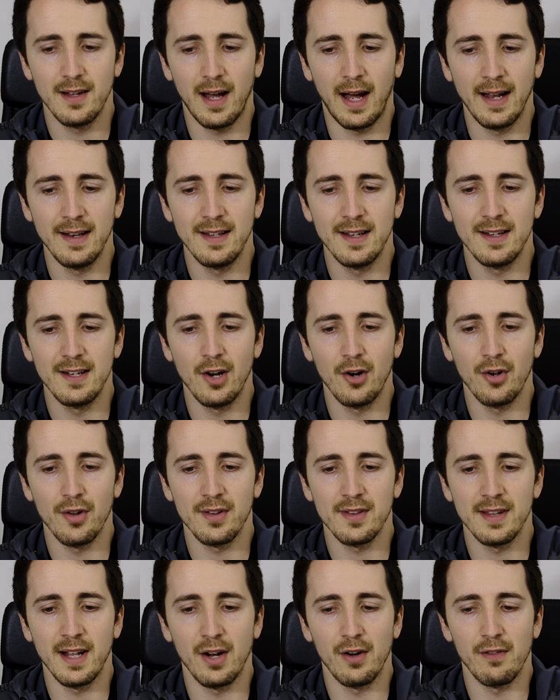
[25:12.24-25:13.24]
I did
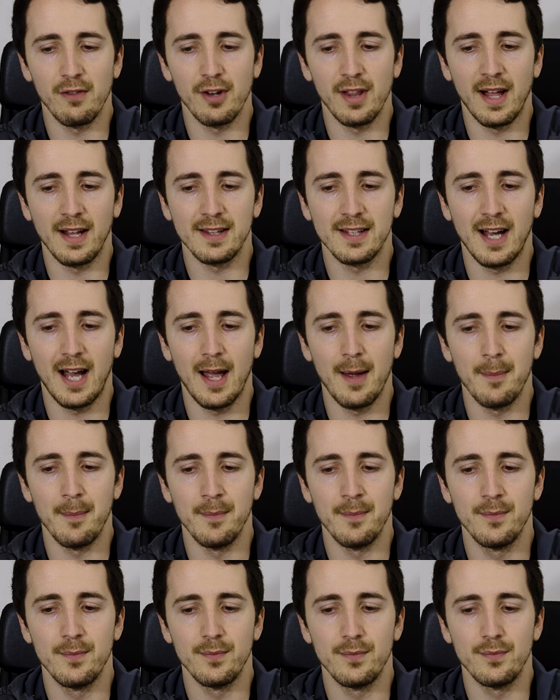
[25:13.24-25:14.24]
notice that over that time,